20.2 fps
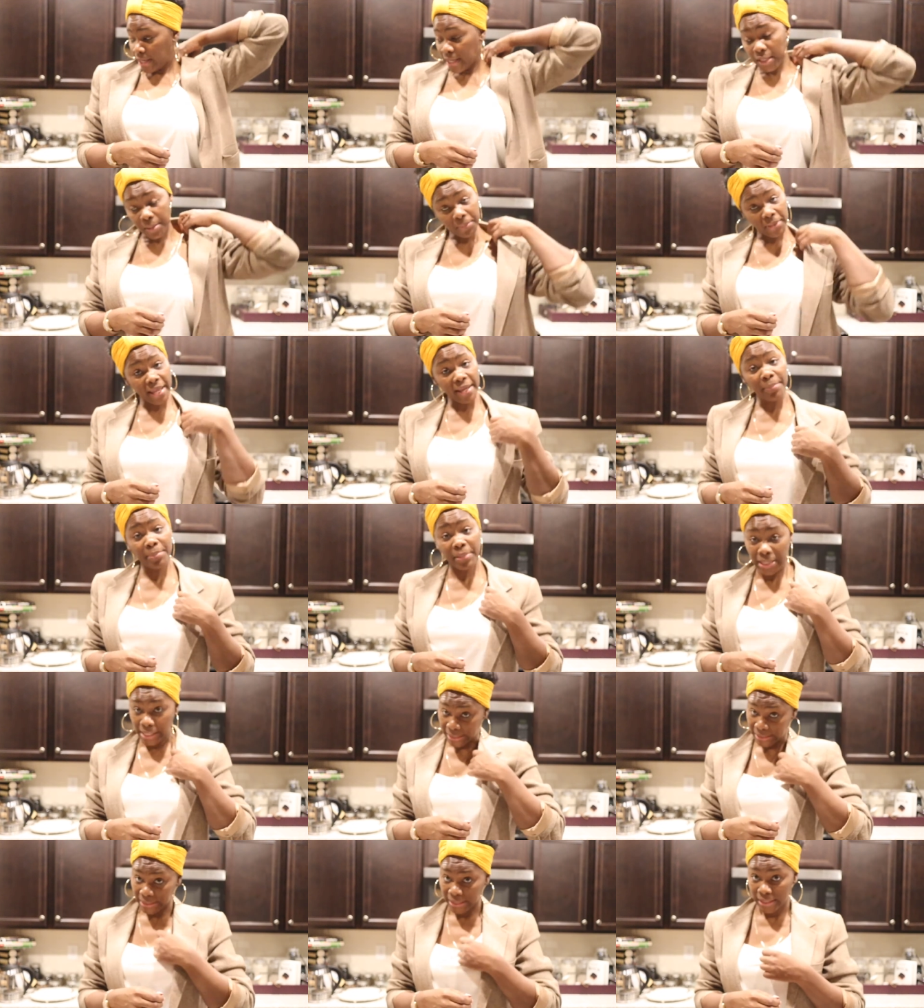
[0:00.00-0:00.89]
eat them like
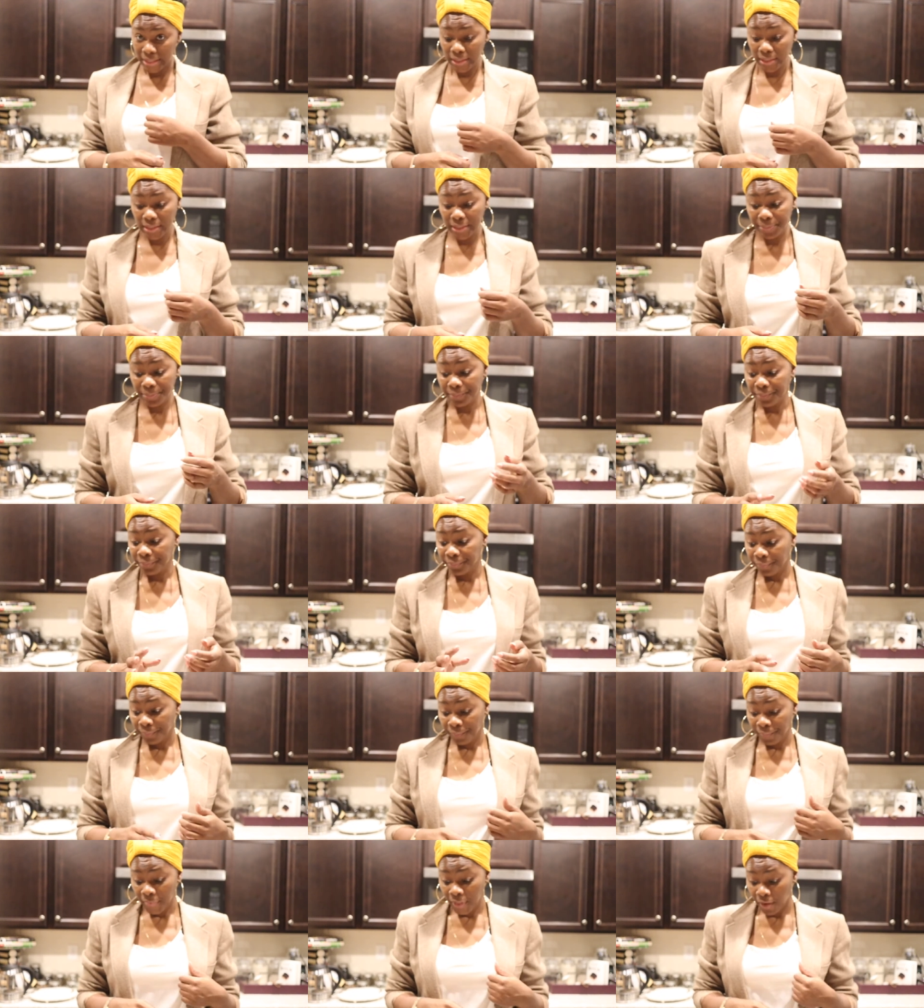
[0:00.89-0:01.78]
plantains,
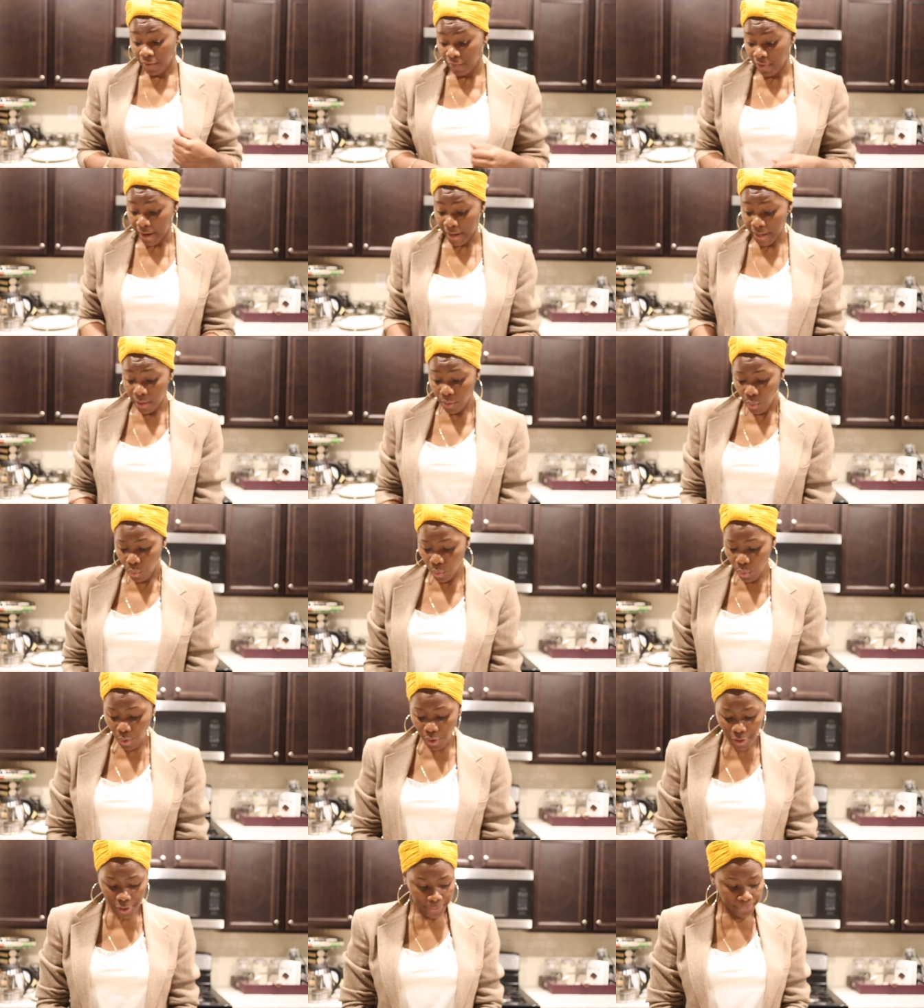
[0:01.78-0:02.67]
right?
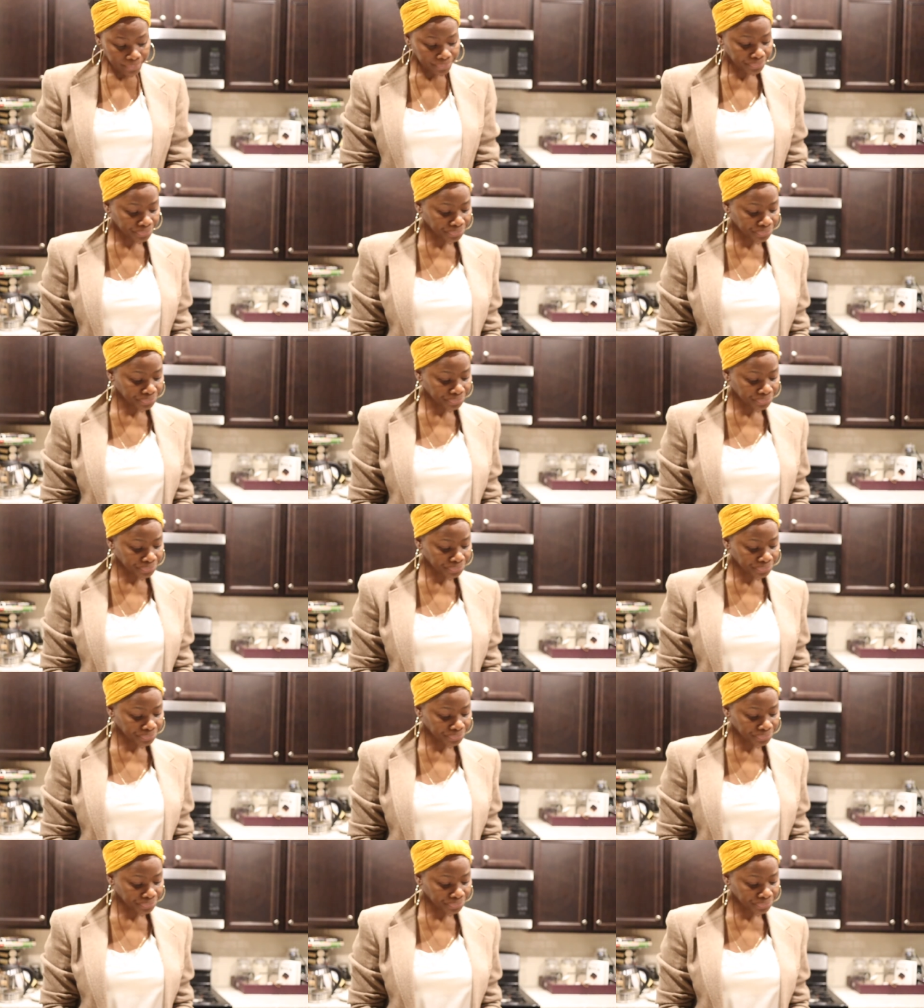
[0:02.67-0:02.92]
Or